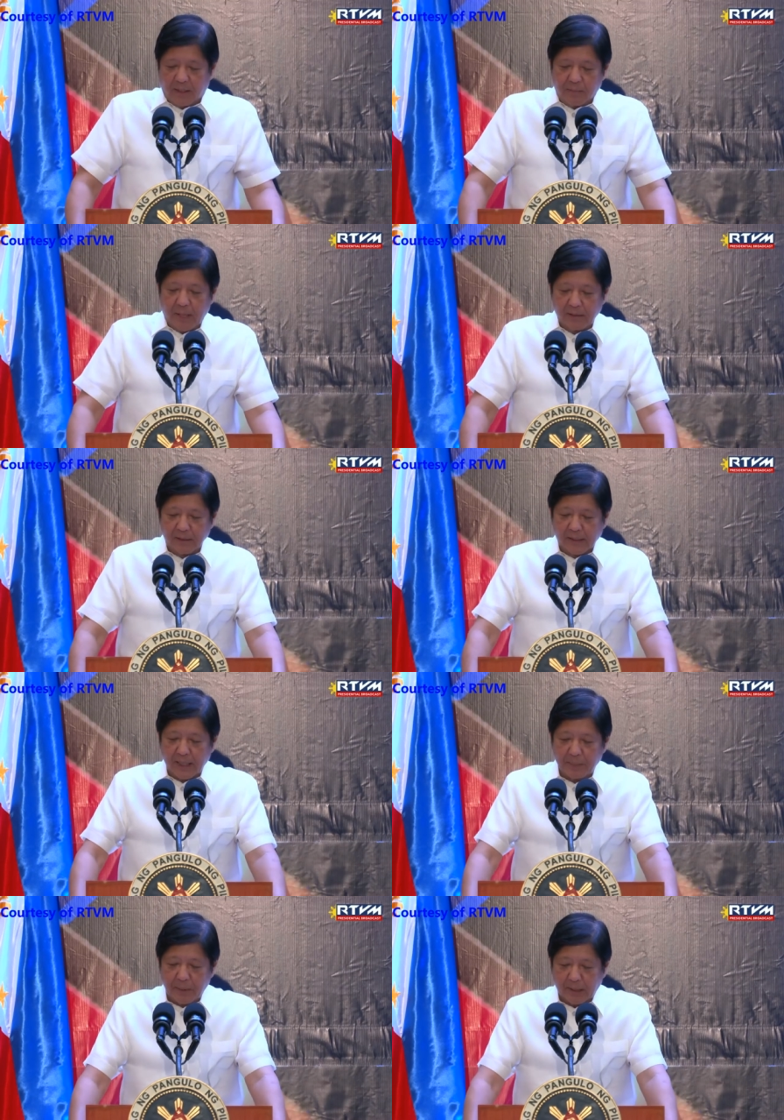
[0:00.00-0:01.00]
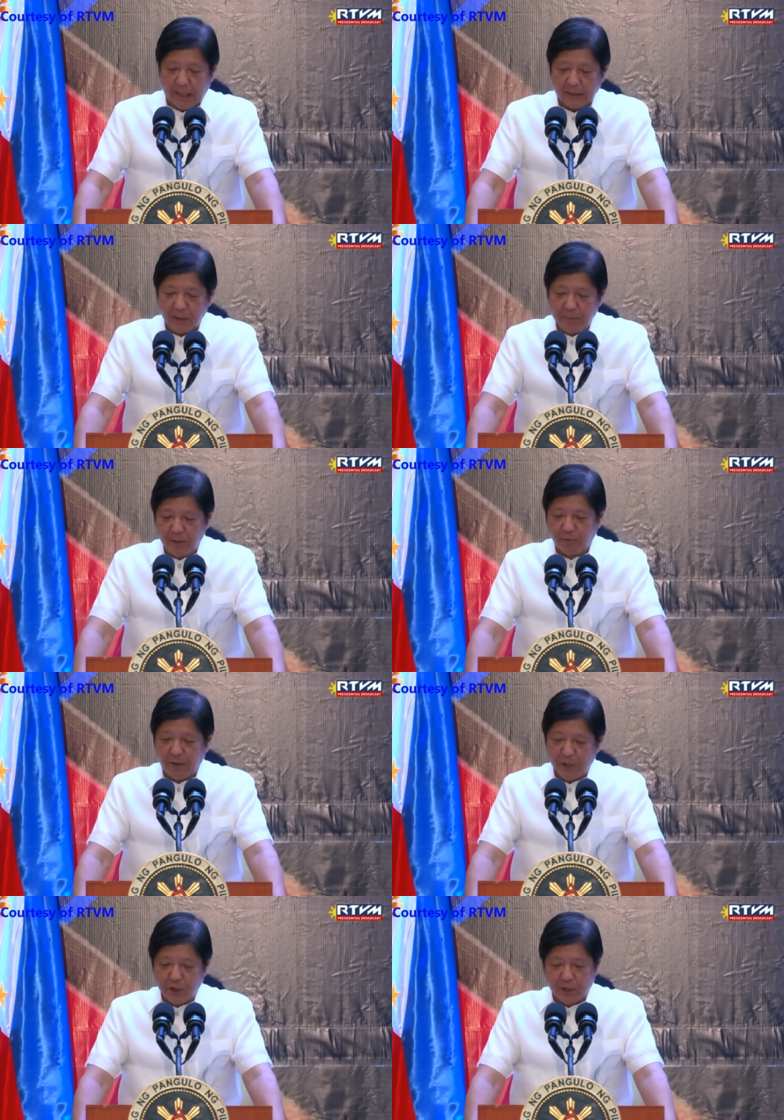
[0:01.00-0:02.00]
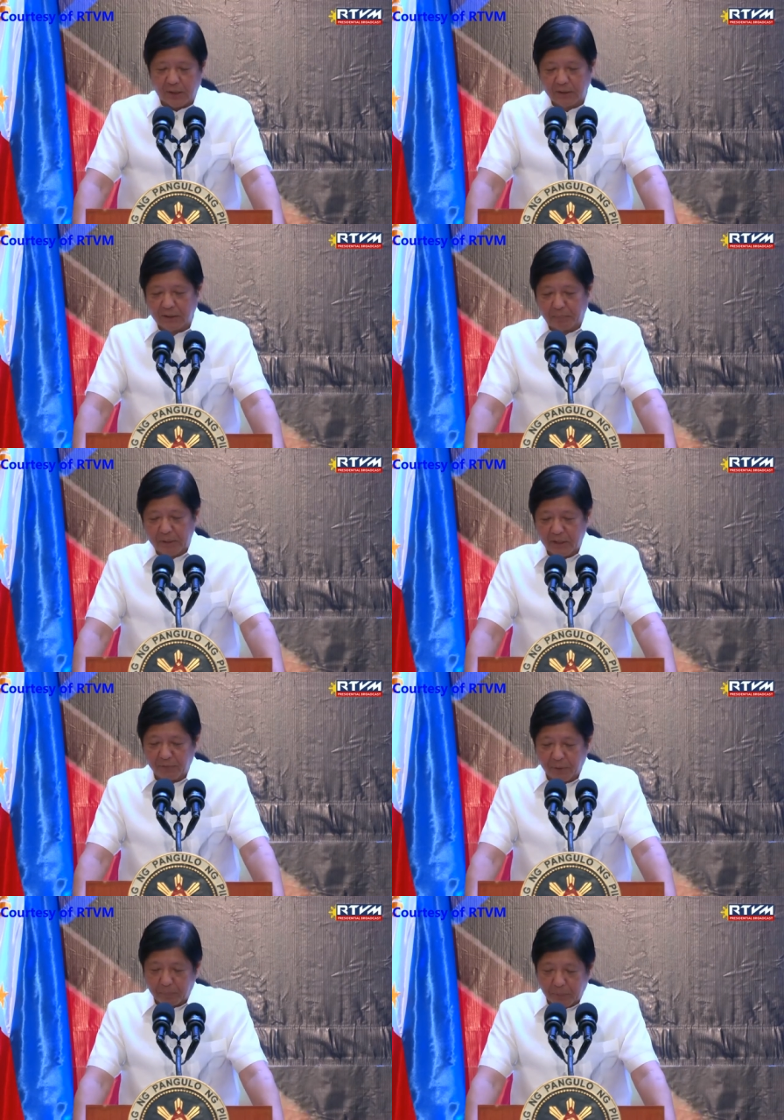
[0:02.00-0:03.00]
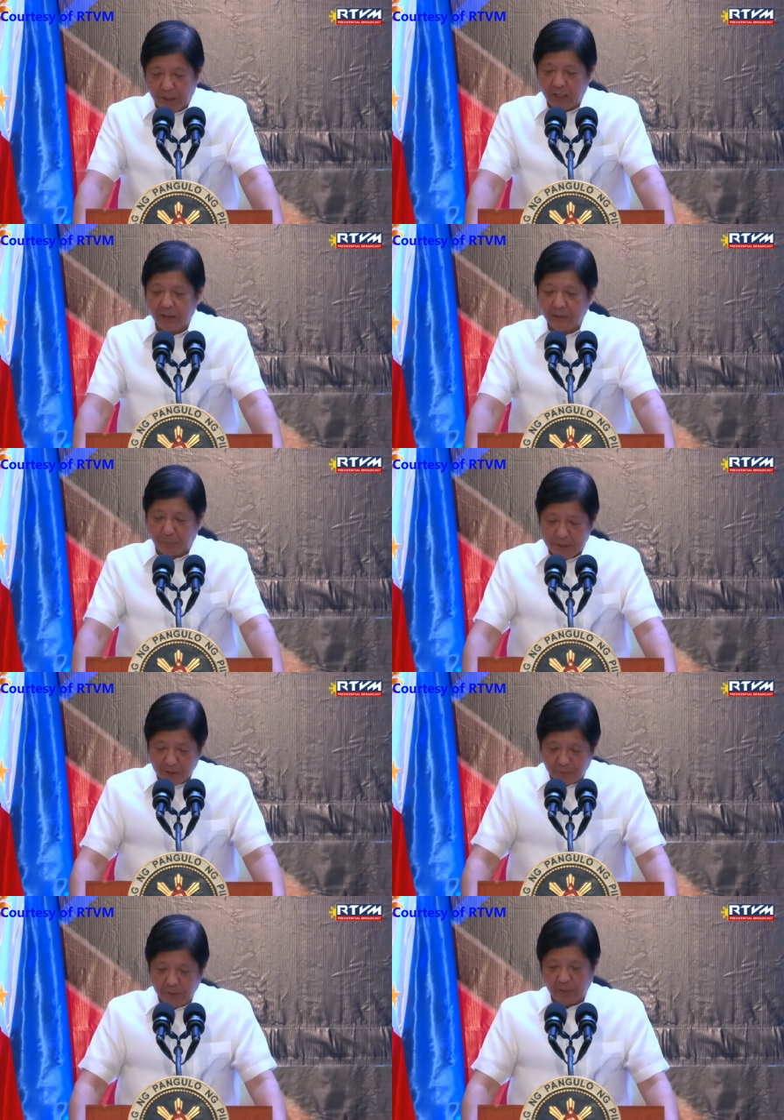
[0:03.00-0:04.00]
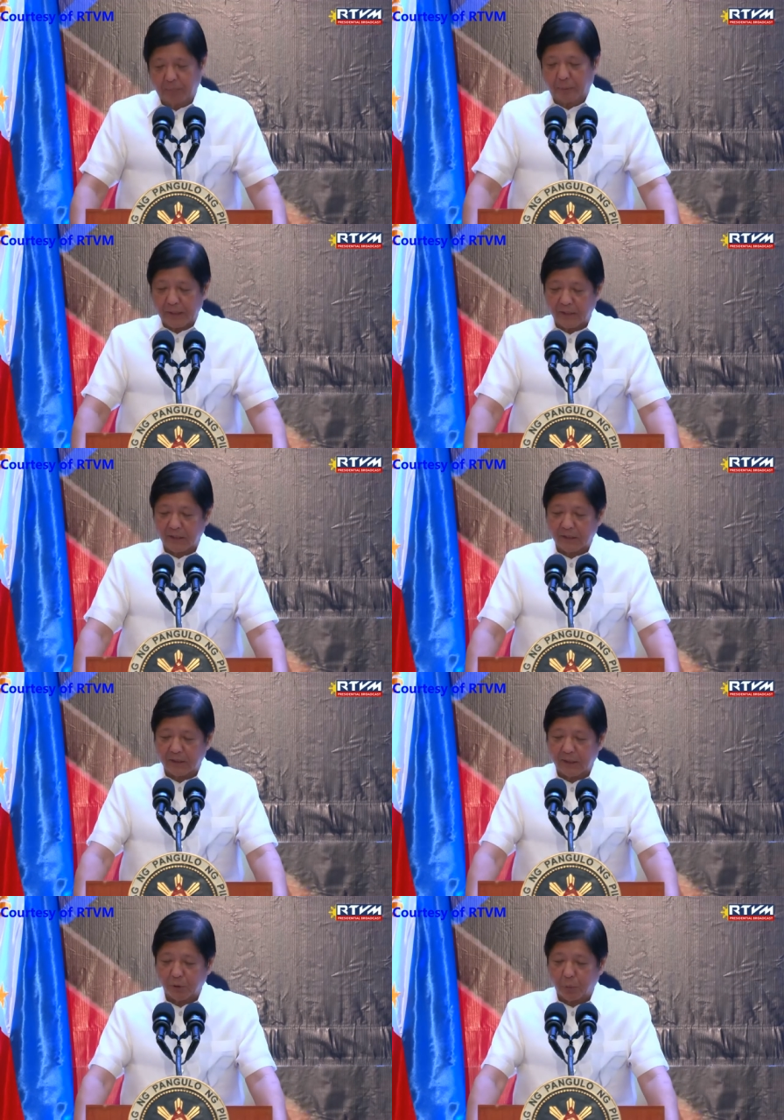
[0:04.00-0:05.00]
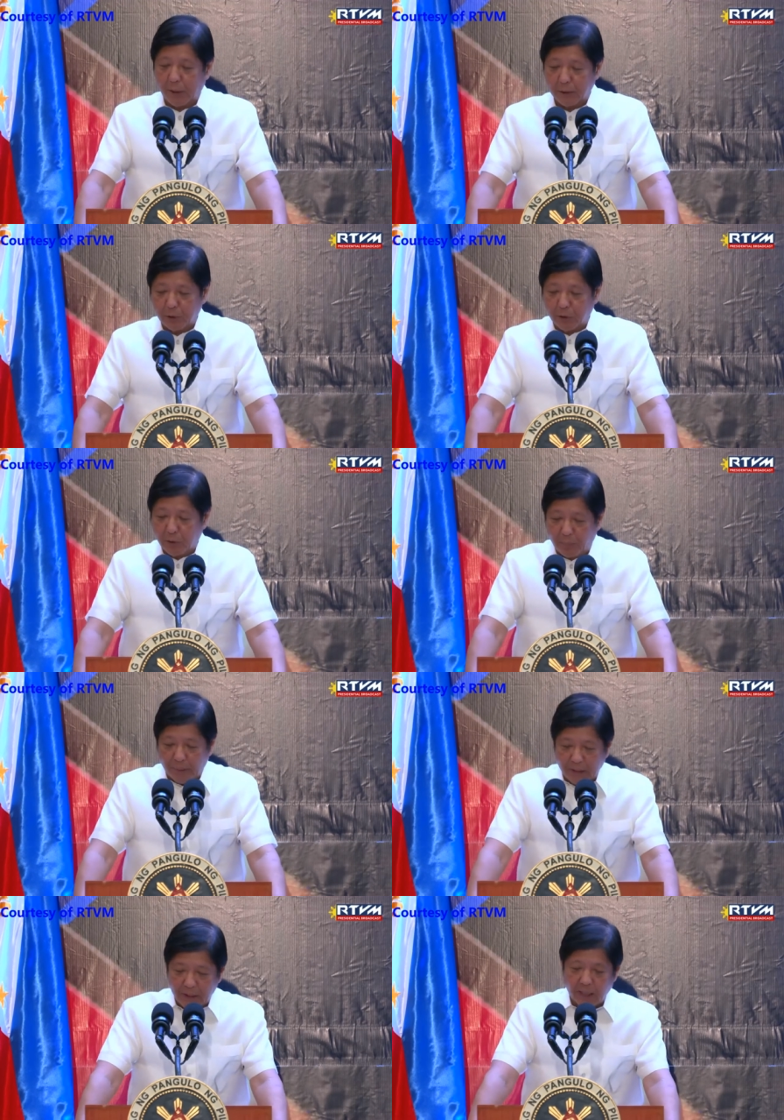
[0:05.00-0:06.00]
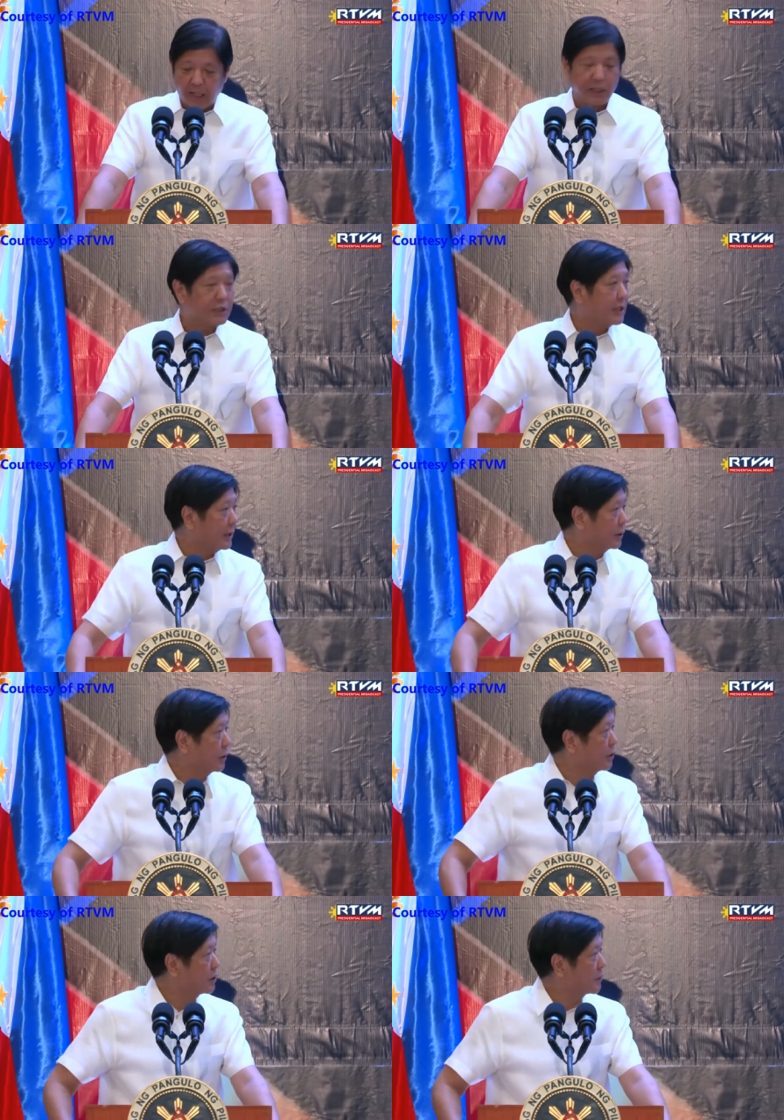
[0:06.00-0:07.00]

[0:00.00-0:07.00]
Maritime Academy of Asia and the Pacific, and the Pacific President Eduardo Maria R. Santos.